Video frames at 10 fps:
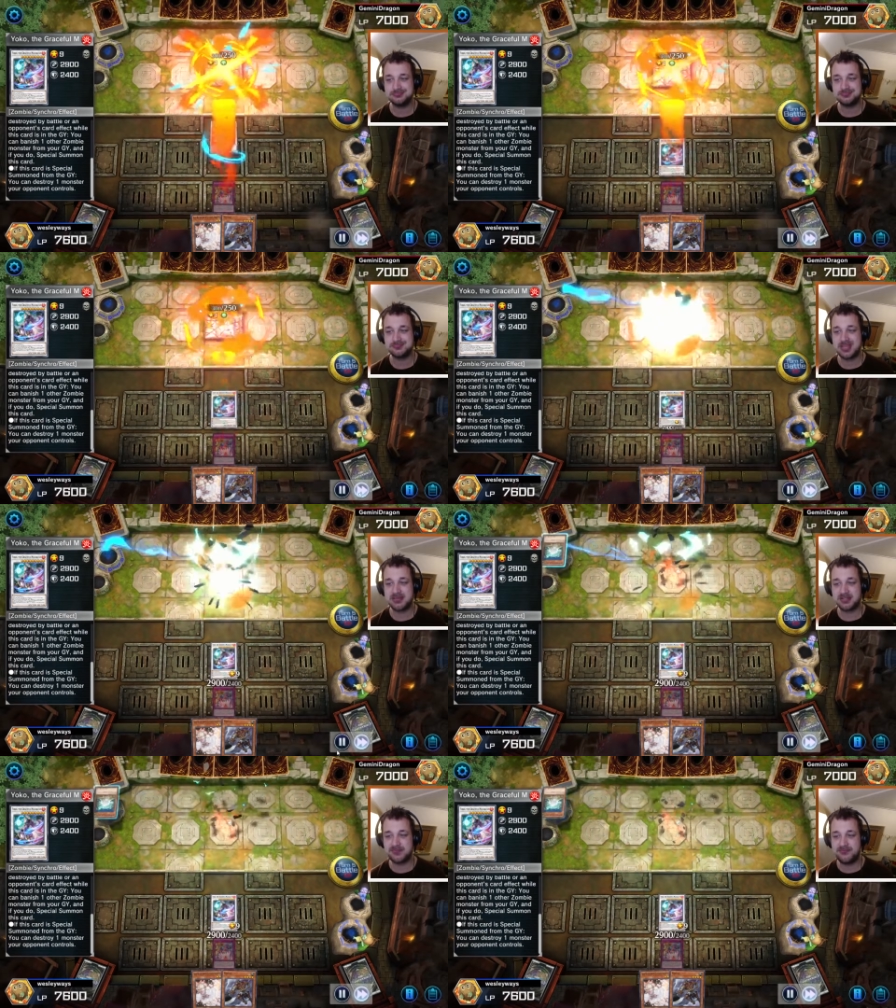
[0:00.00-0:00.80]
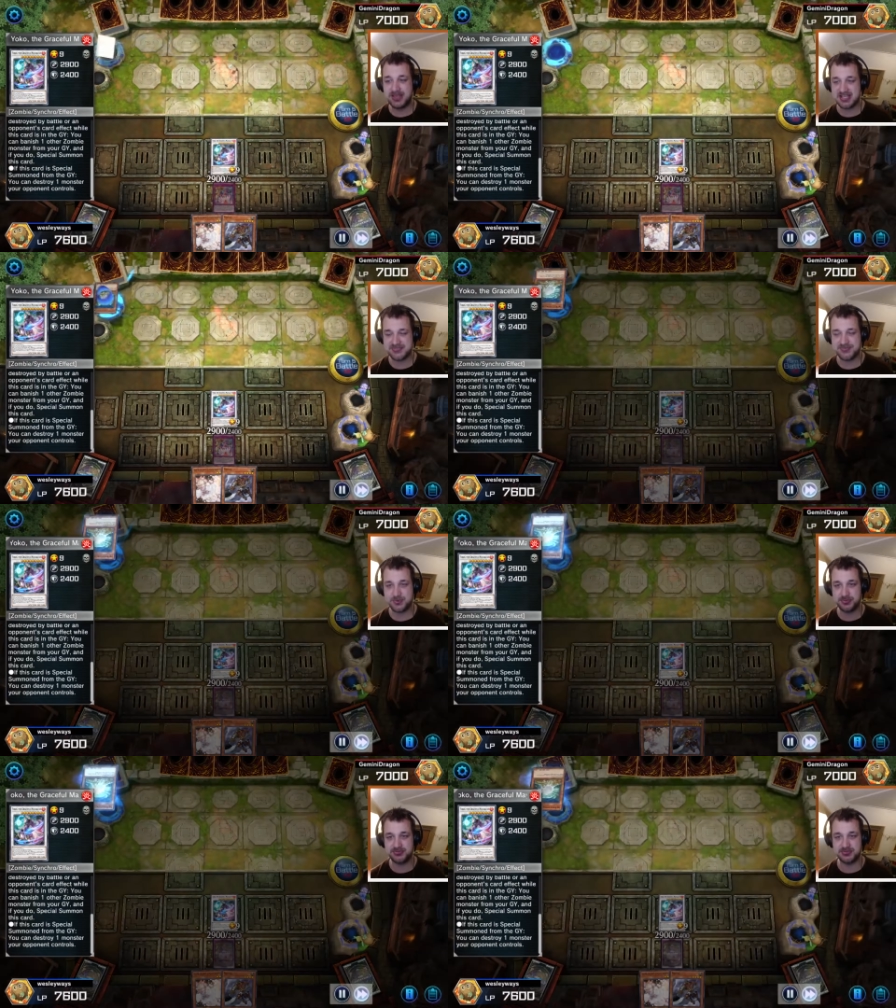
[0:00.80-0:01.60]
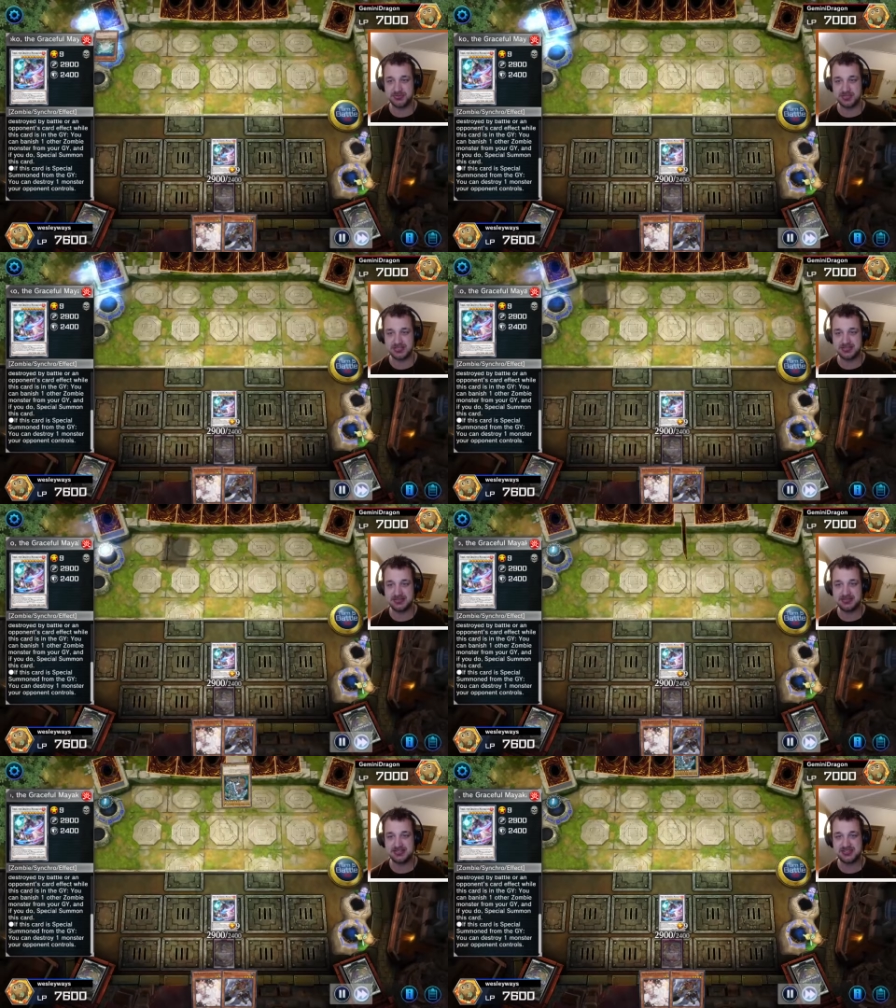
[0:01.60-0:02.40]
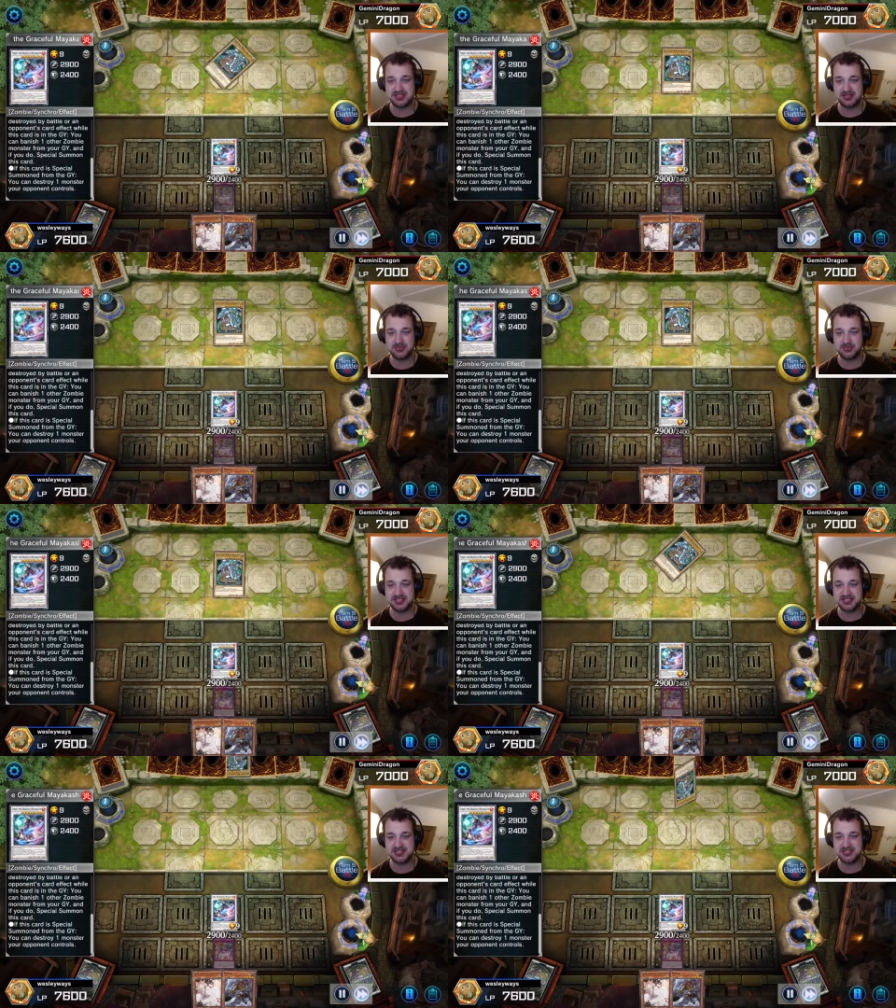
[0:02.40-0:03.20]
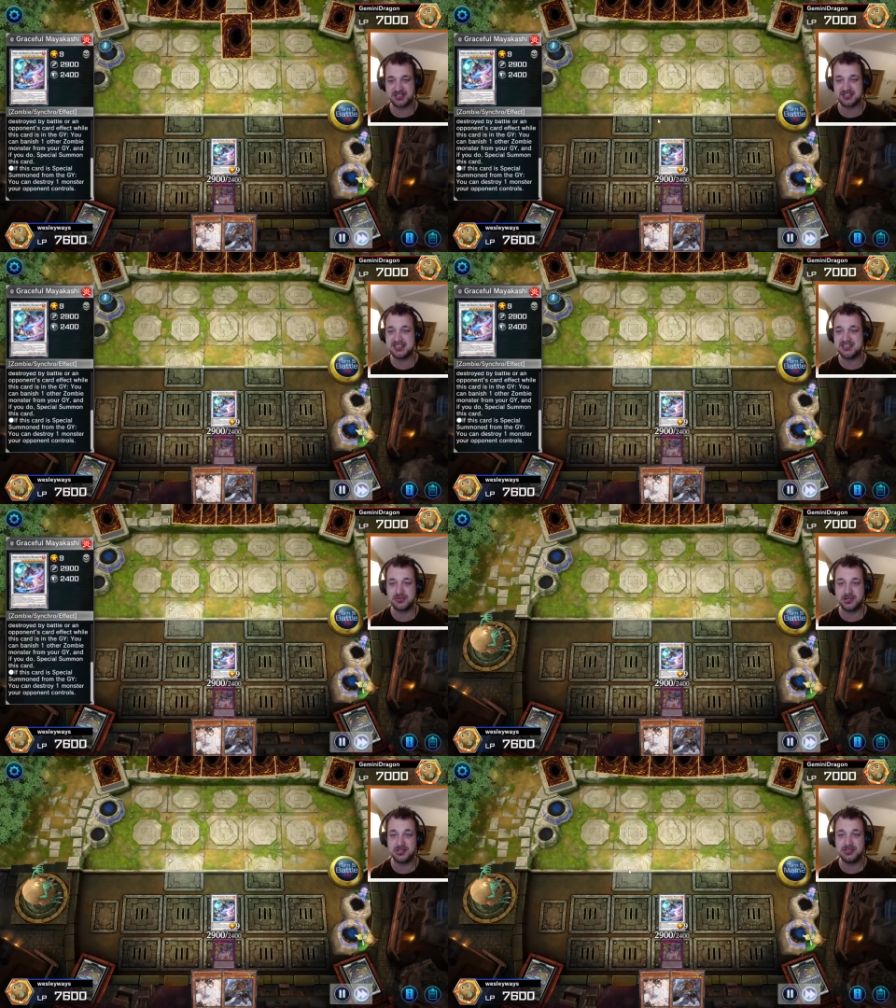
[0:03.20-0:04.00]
I'm gonna fast forward real quickly, because this otherwise is just gonna take too long.